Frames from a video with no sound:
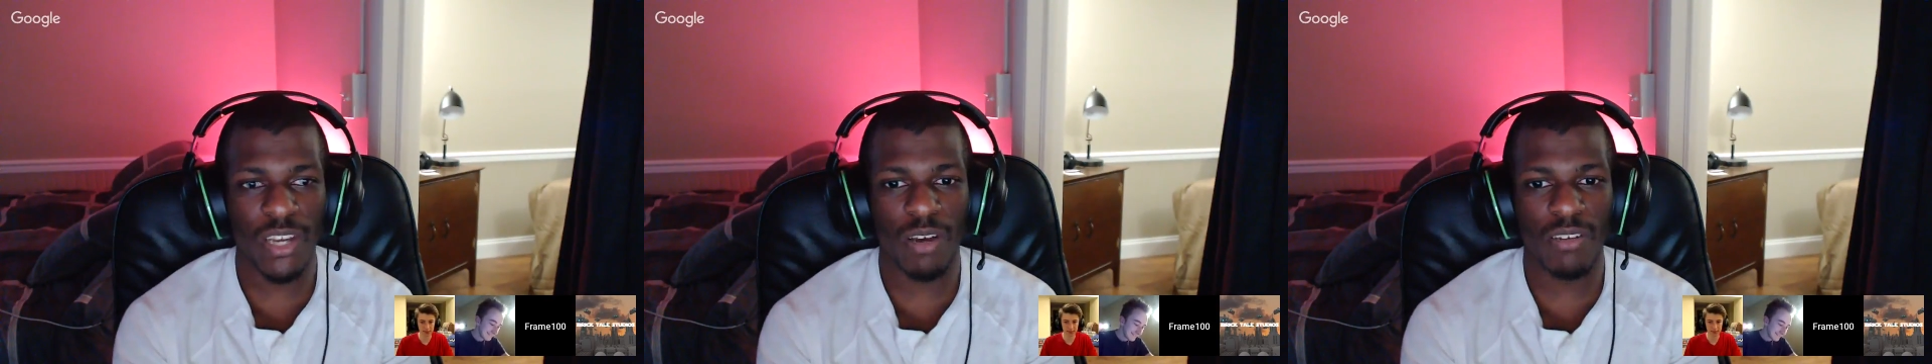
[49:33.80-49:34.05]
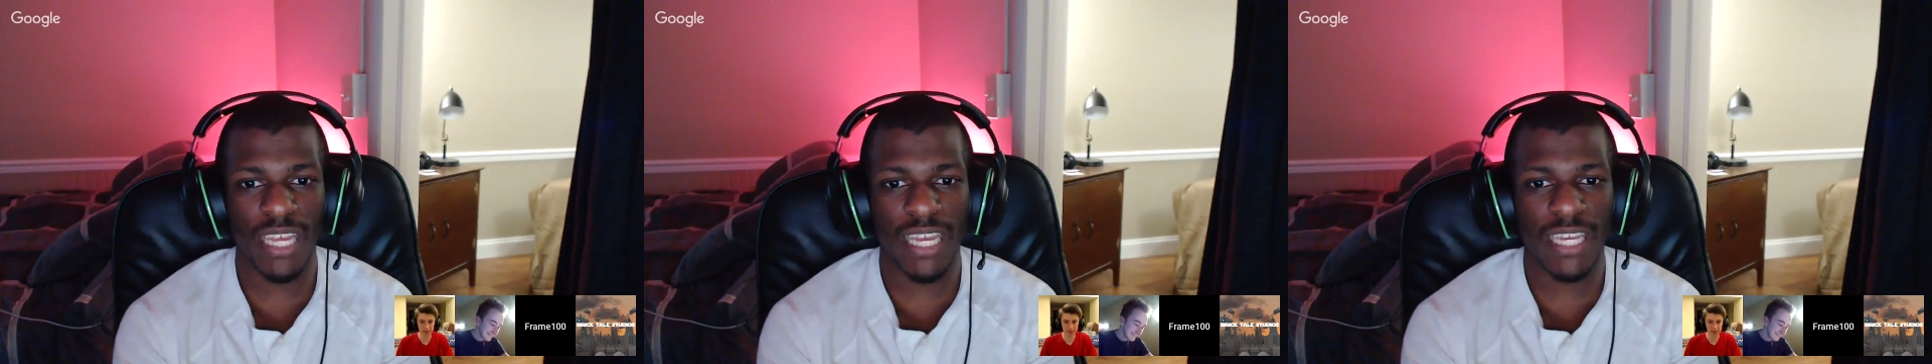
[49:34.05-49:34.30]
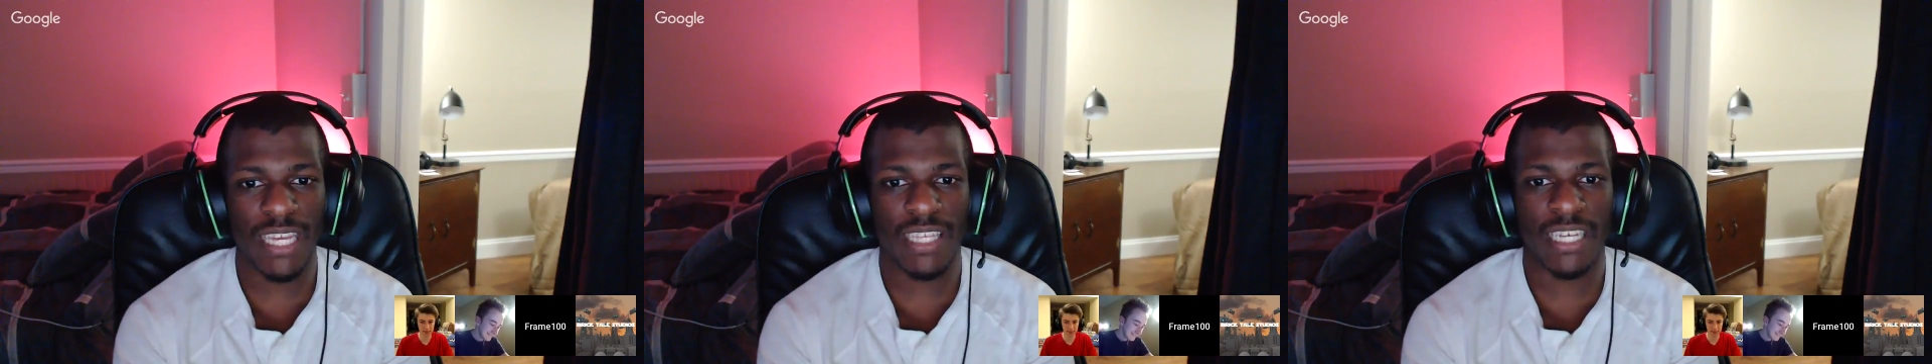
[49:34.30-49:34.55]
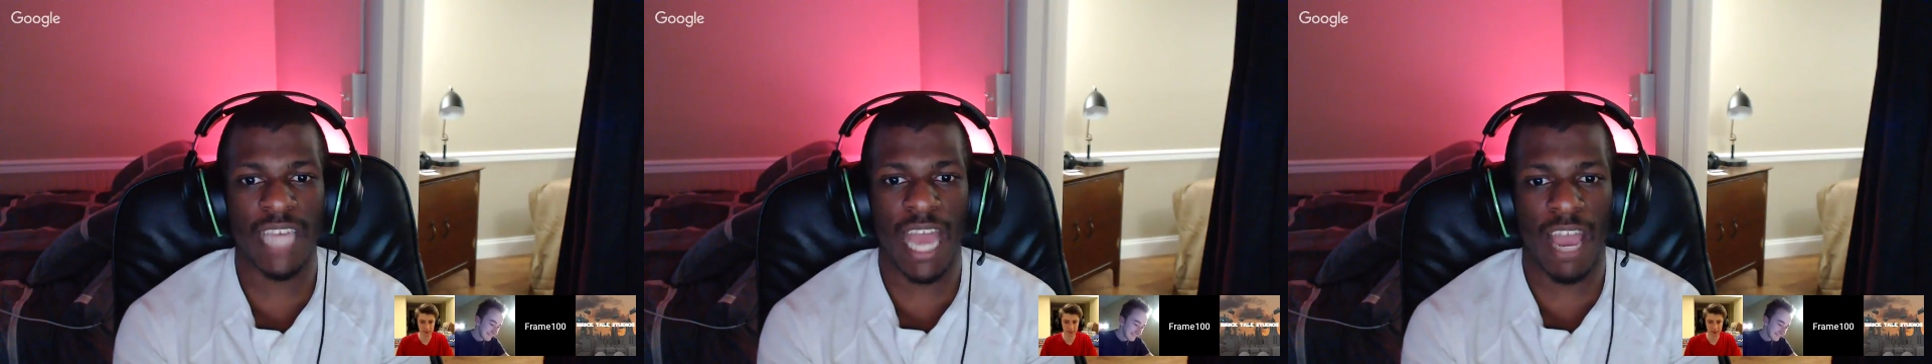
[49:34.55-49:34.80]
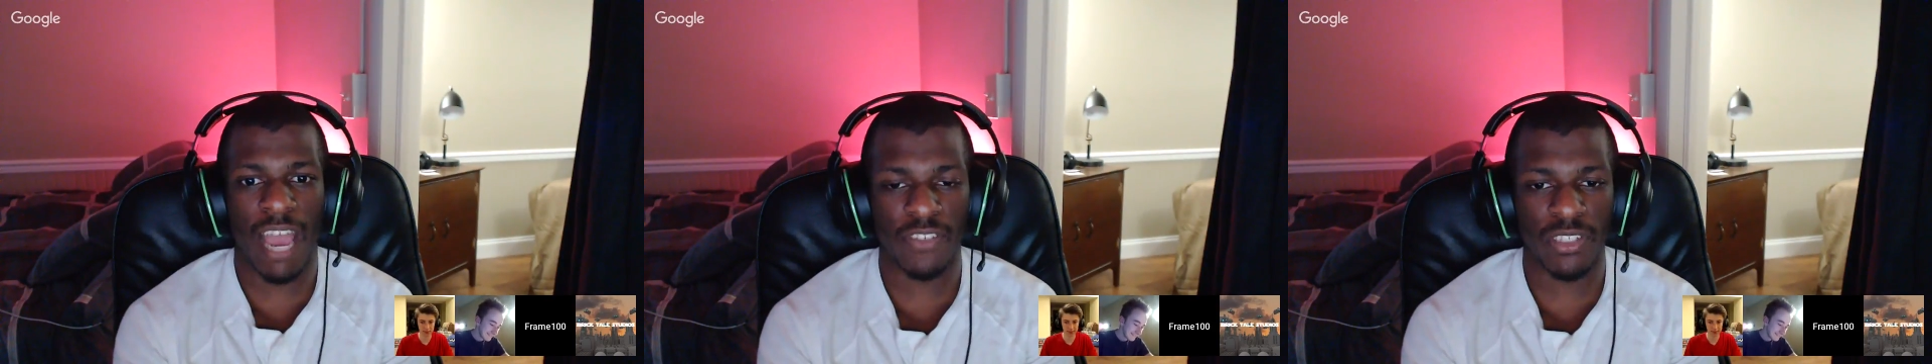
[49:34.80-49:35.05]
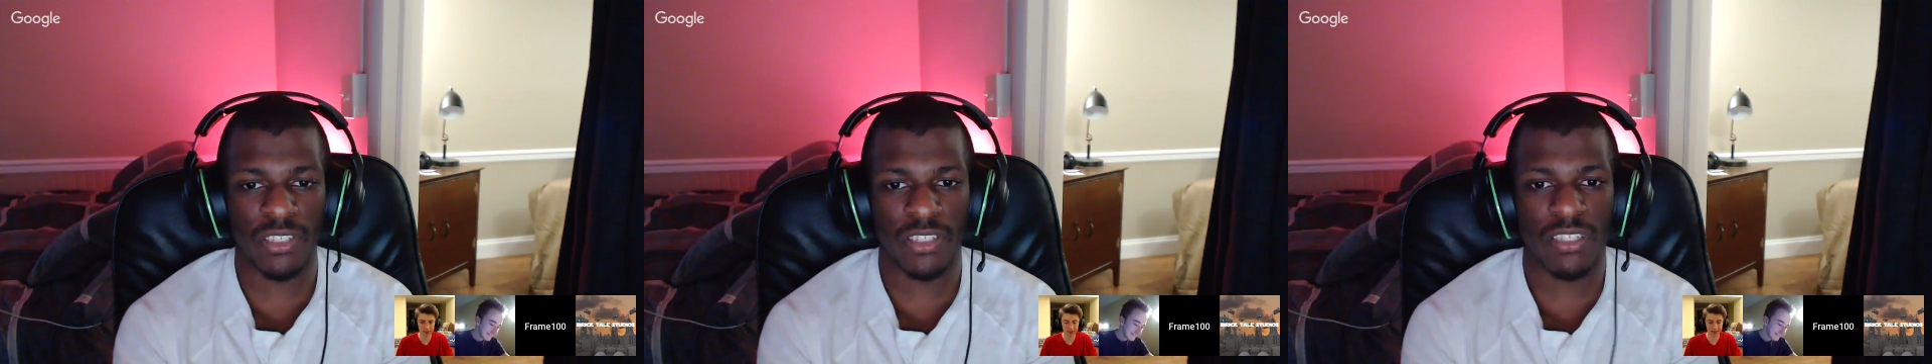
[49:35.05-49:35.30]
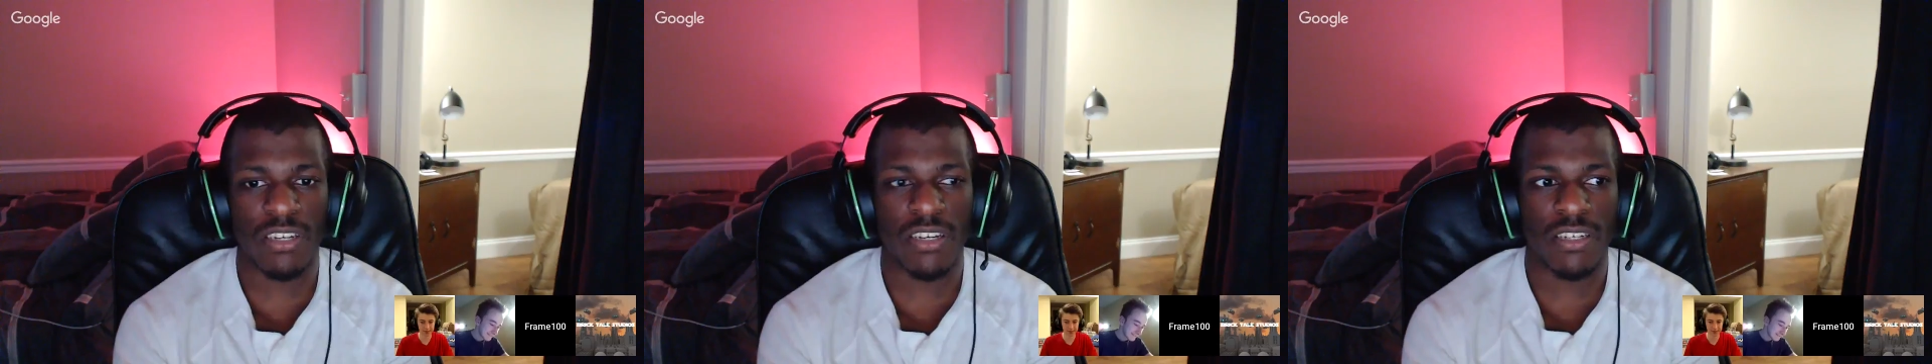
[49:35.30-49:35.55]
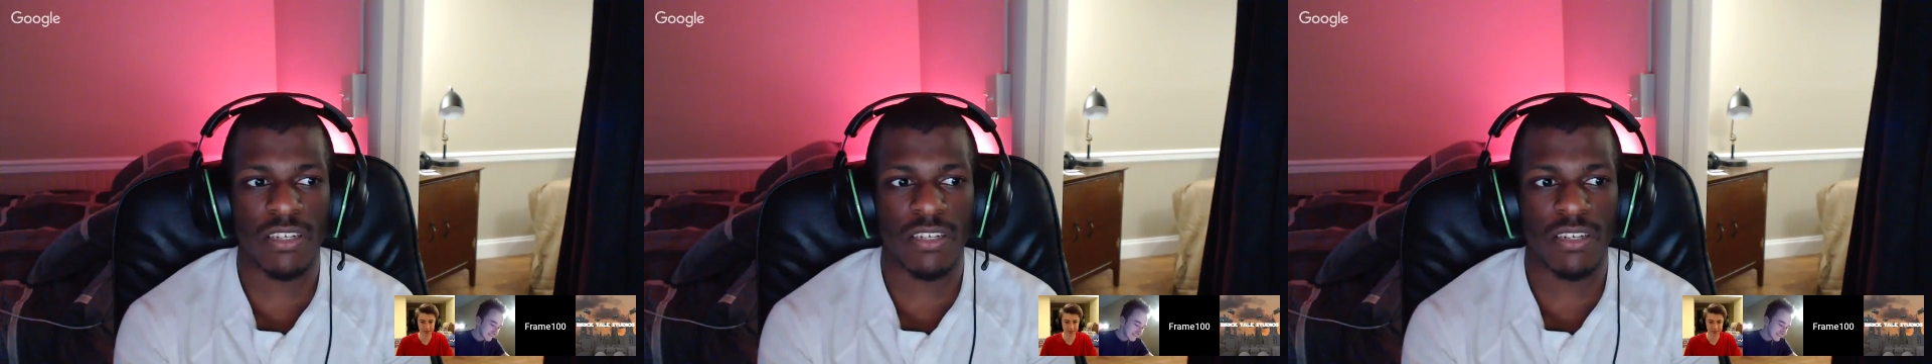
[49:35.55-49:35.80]
like after,
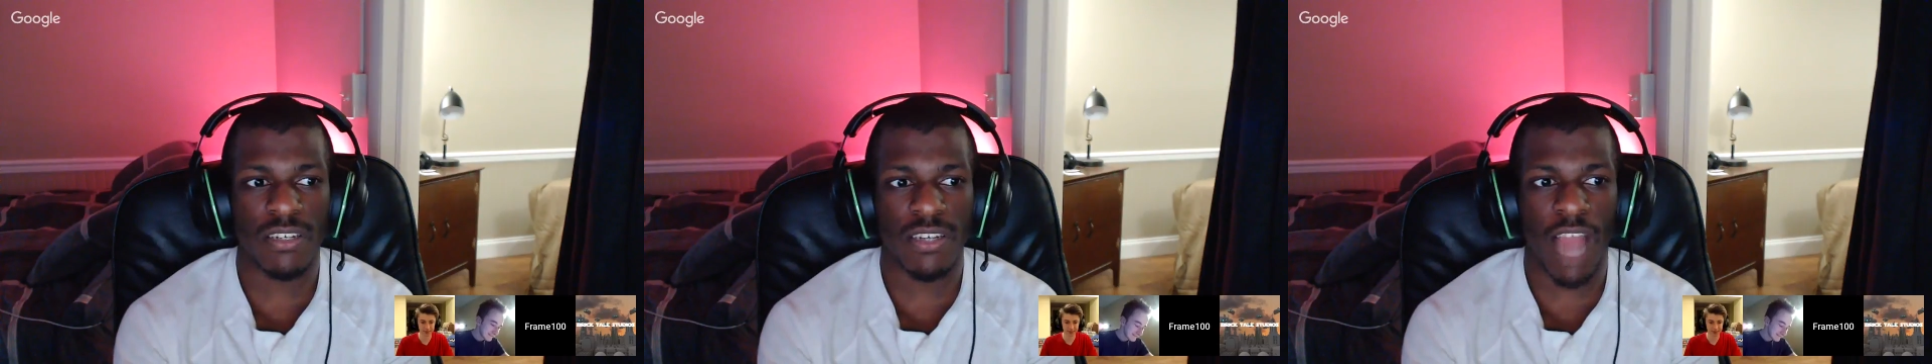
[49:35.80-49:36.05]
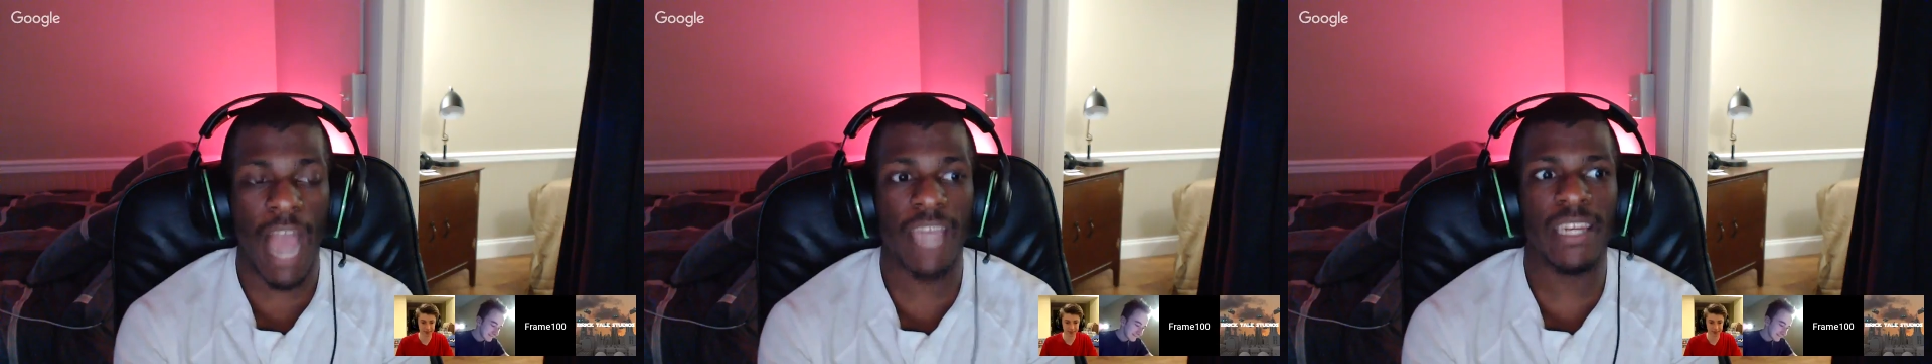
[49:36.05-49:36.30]
I